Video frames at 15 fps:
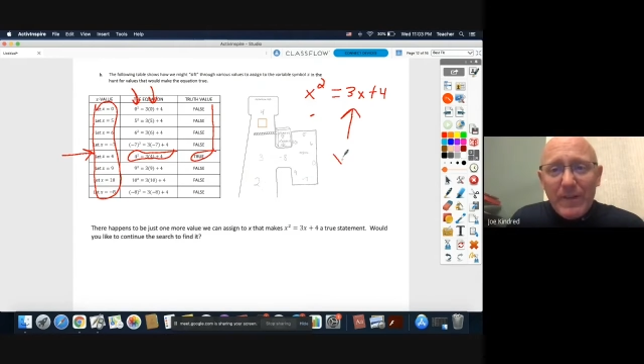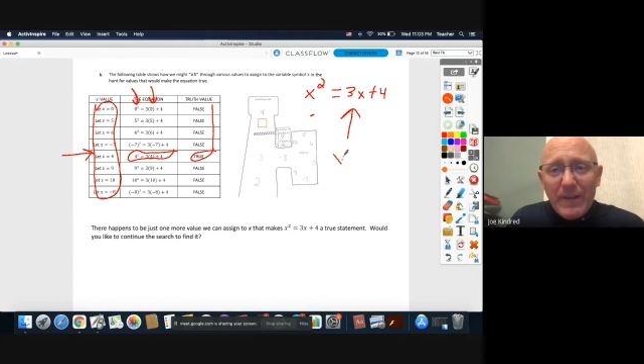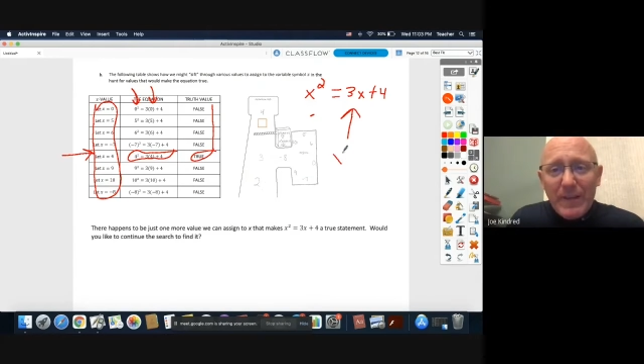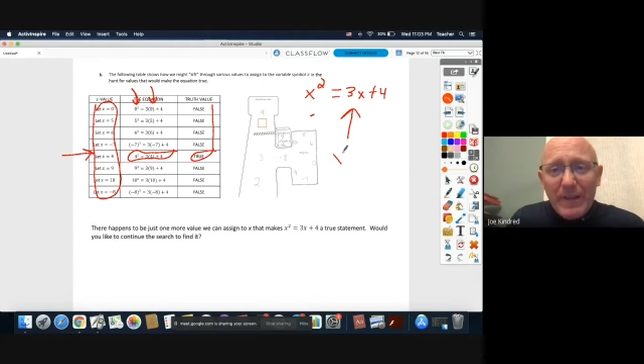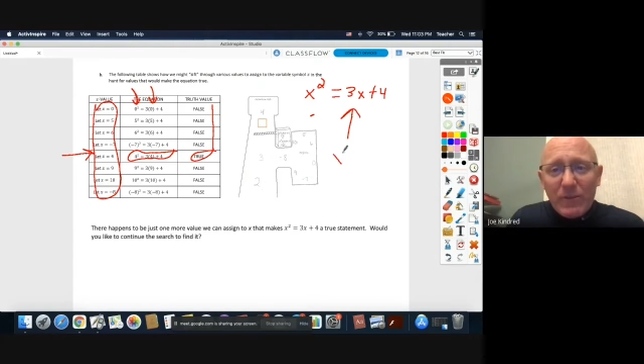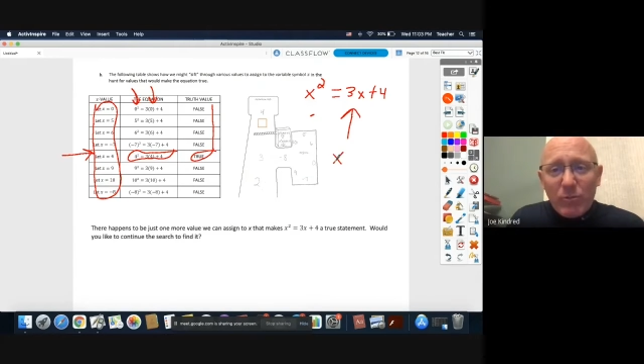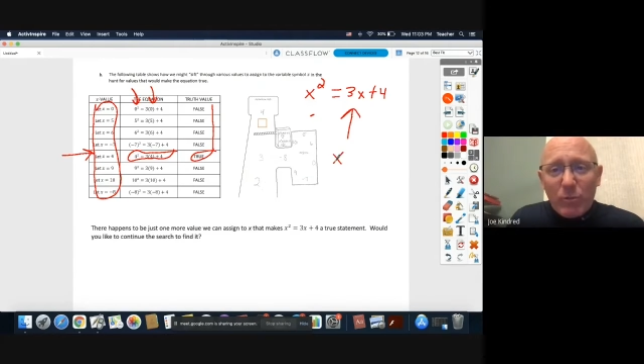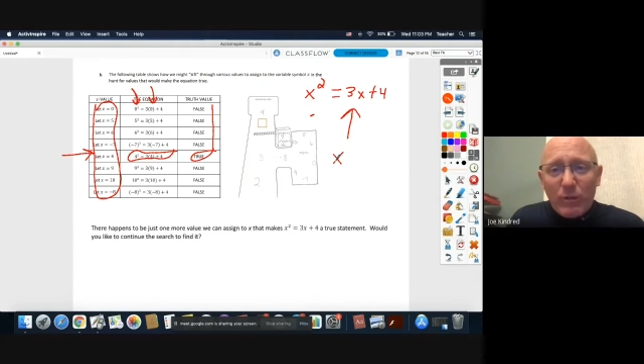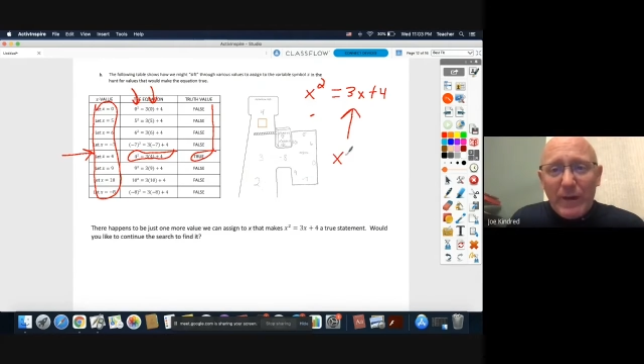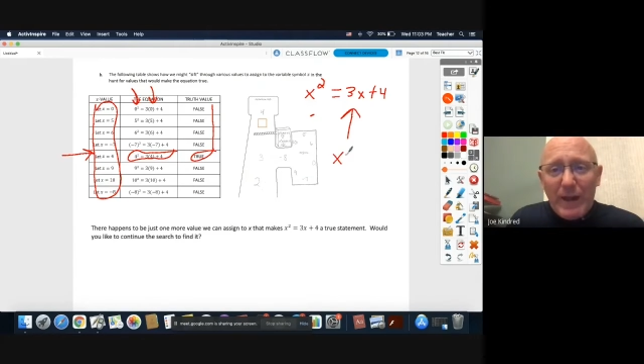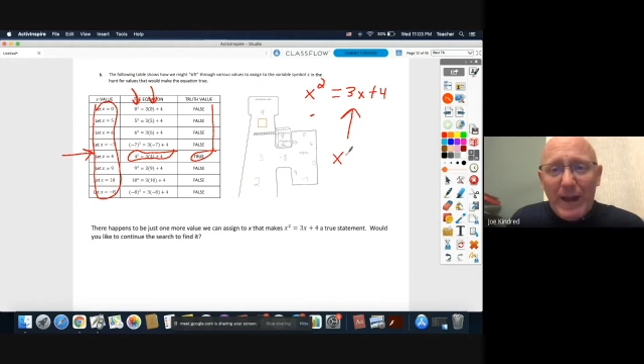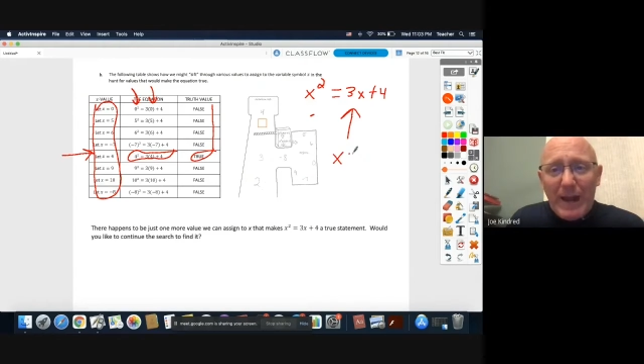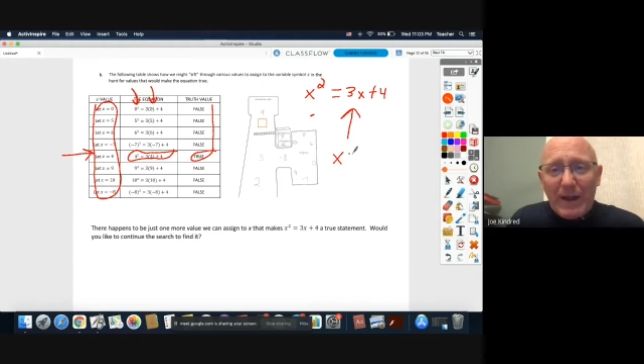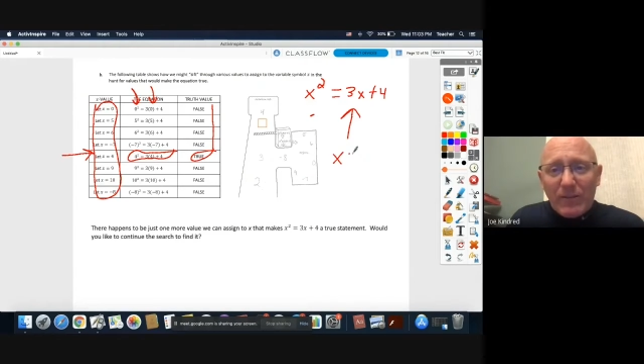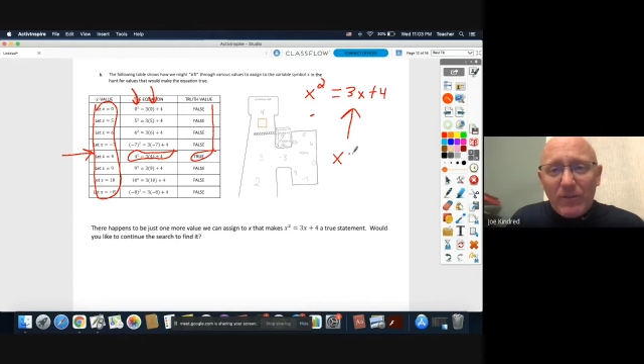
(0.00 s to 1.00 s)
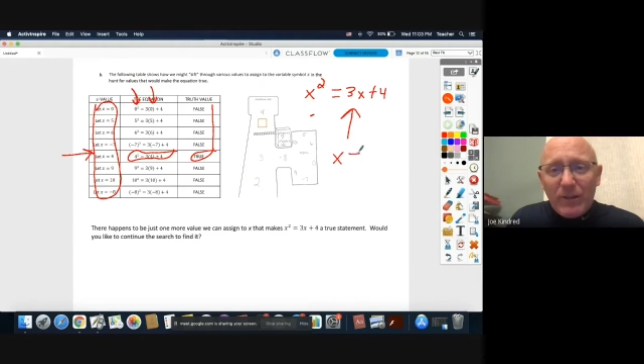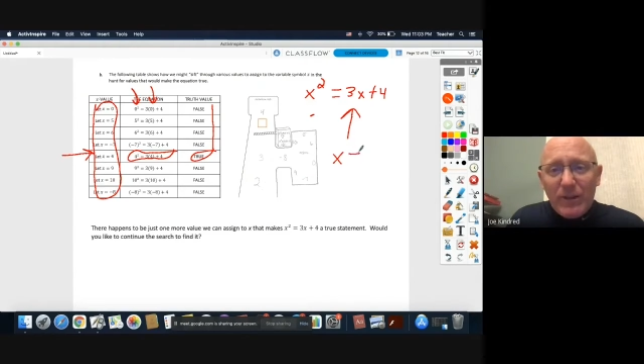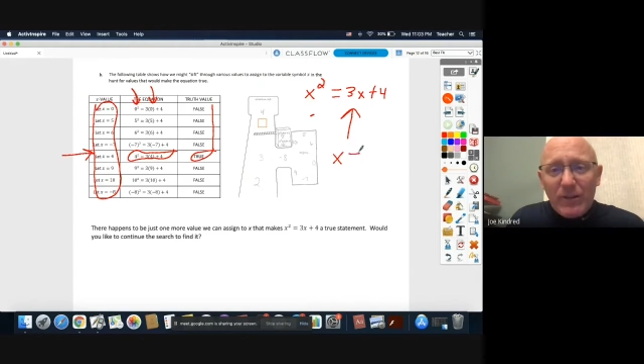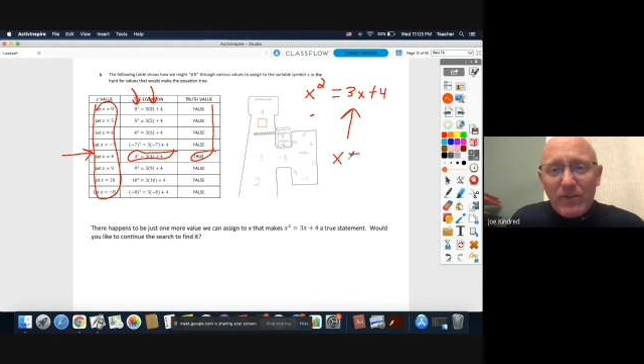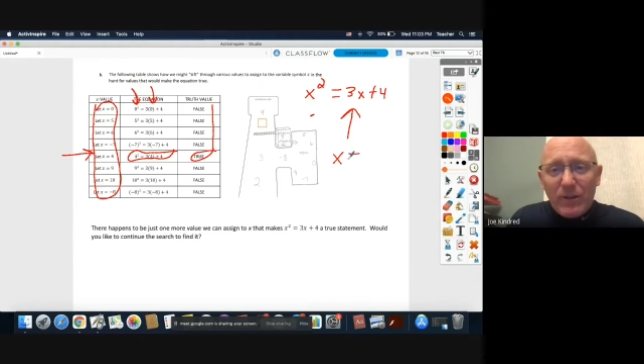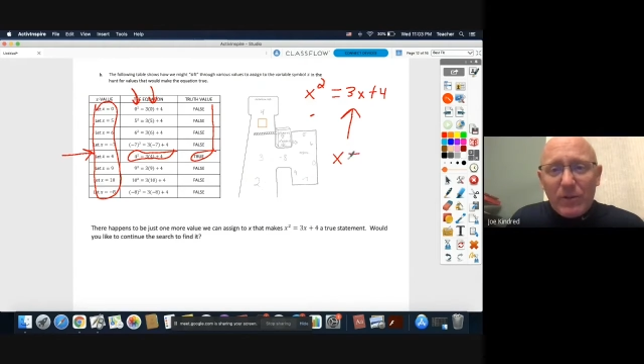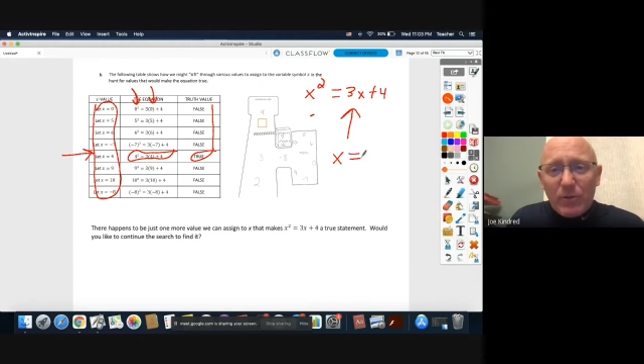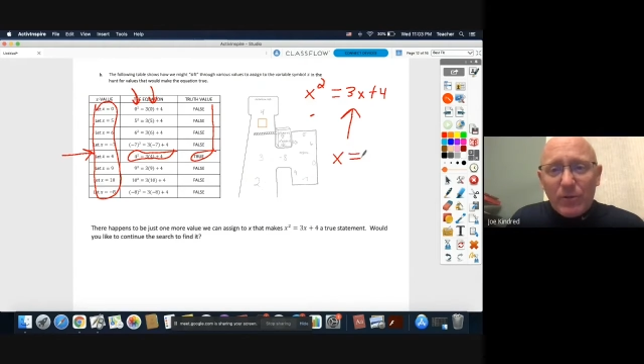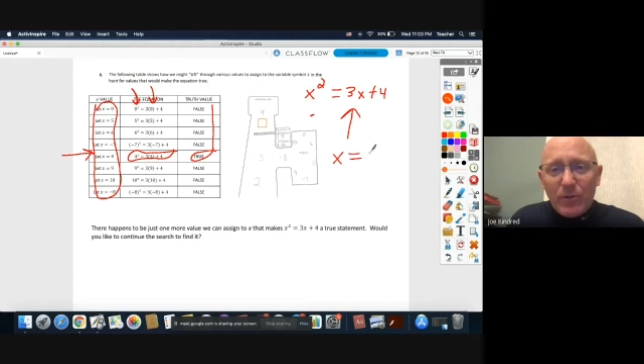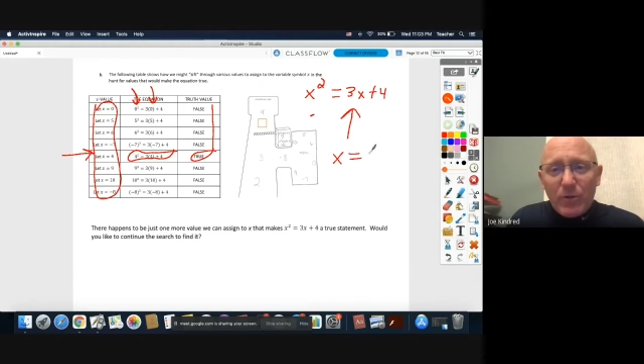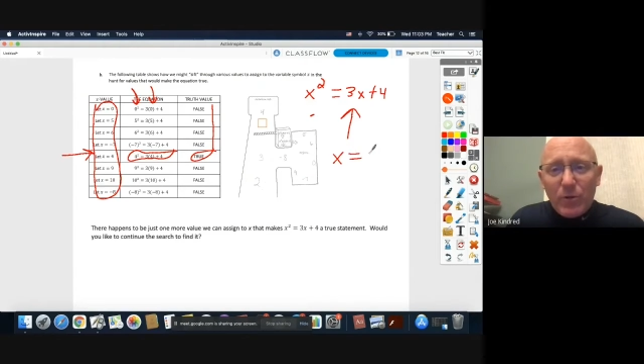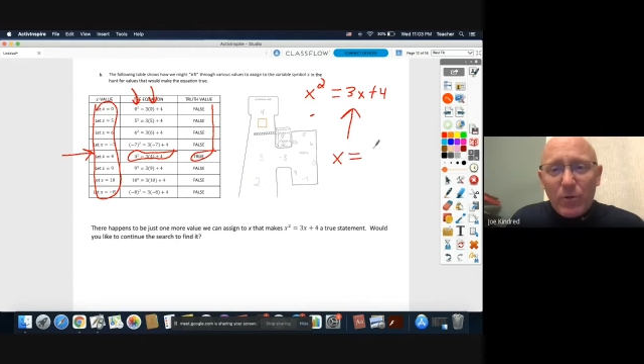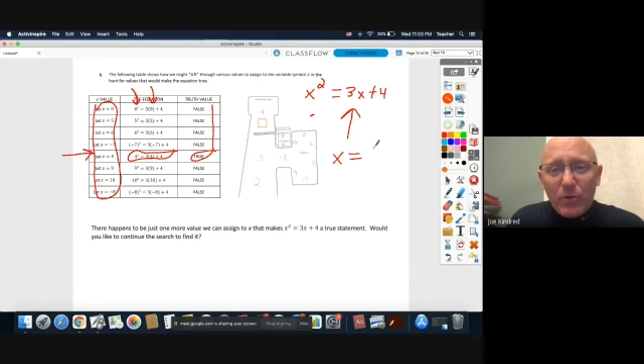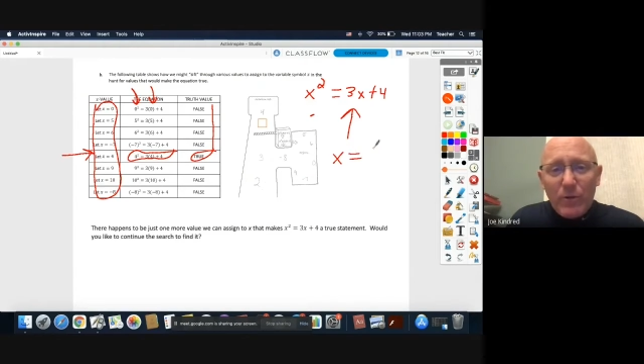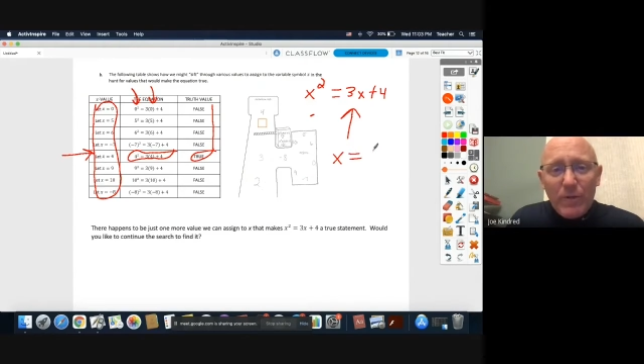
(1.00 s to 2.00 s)
is when x is equal
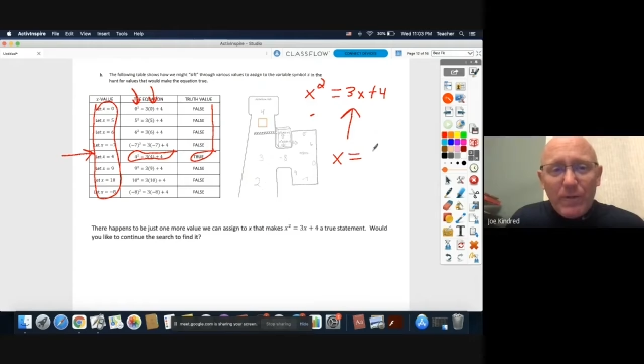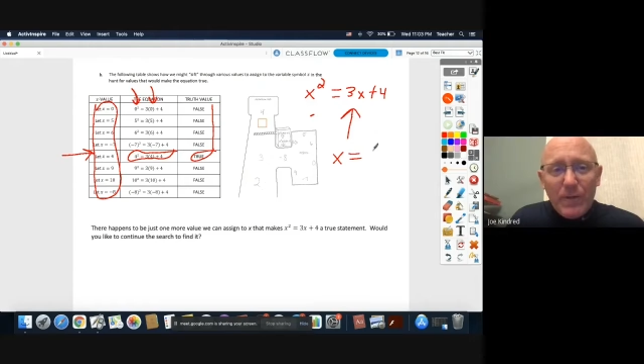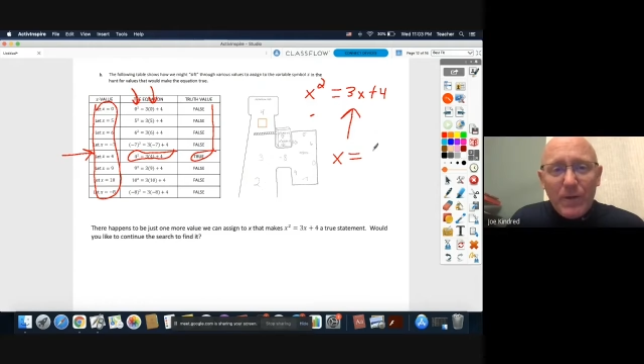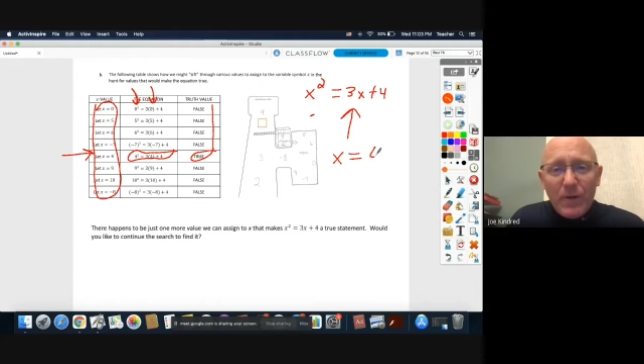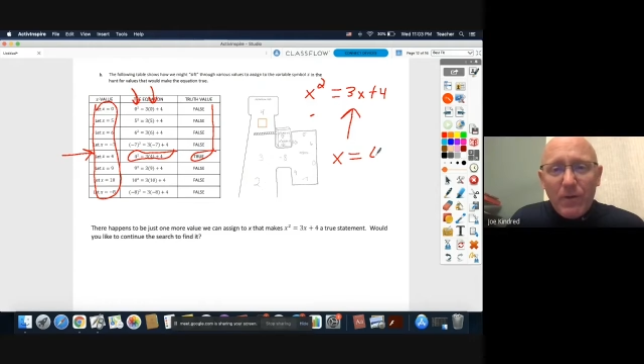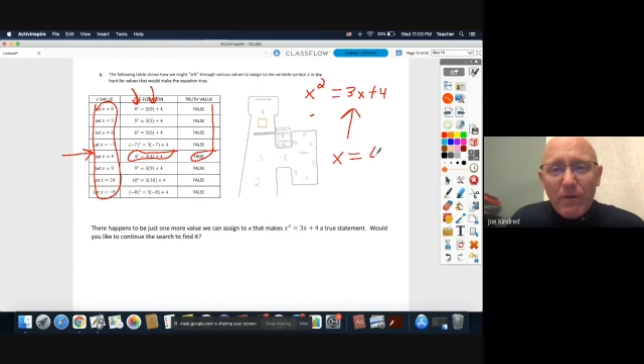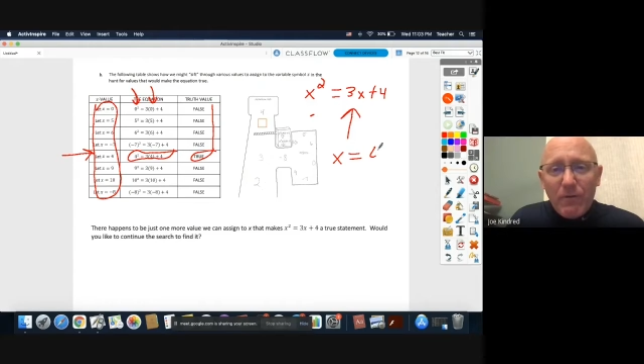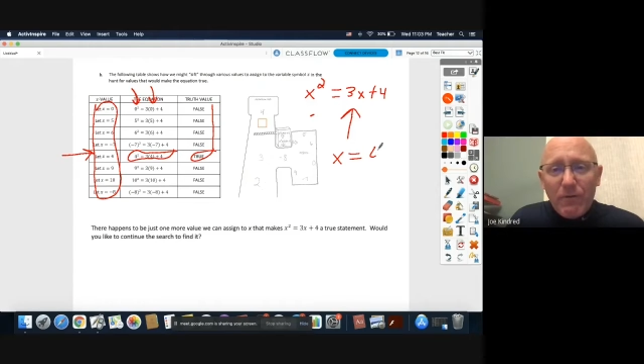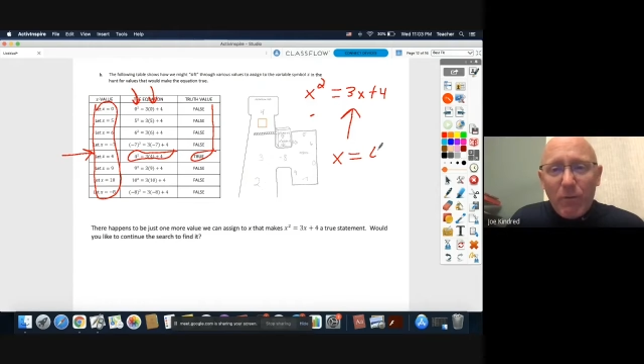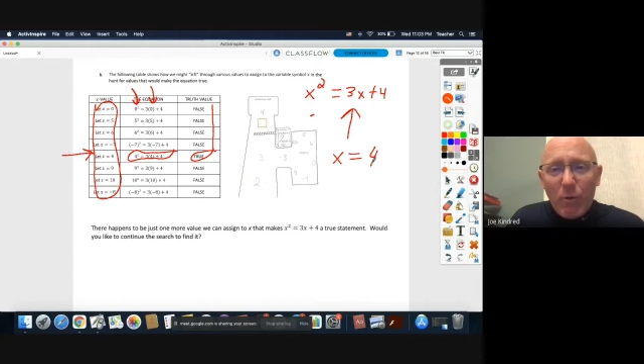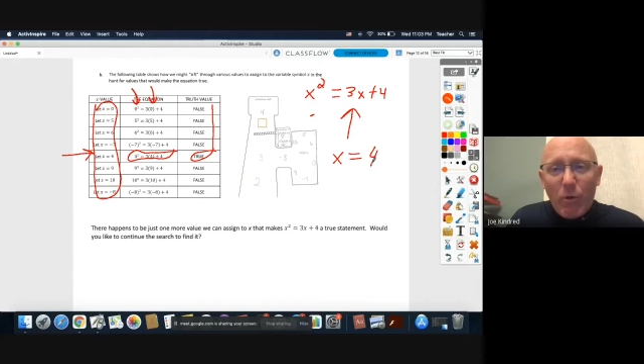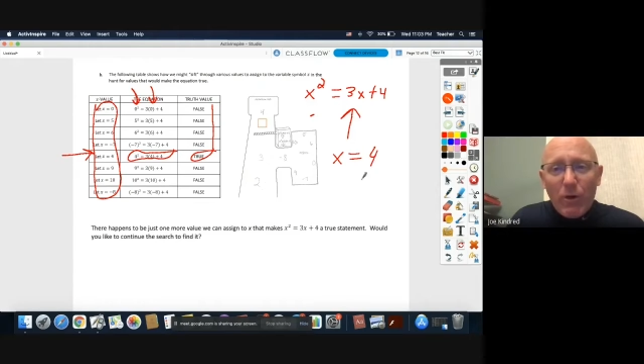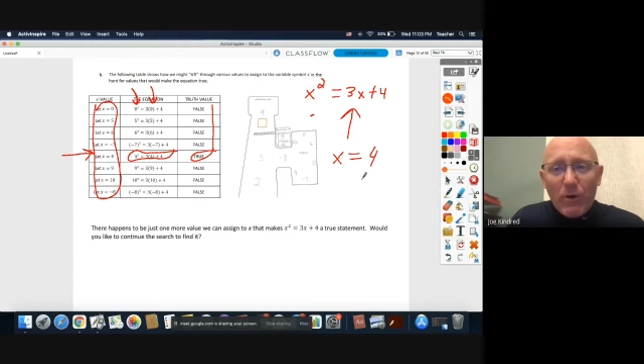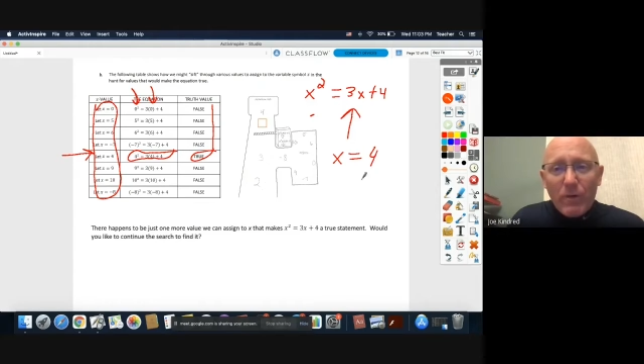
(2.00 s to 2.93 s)
to 4.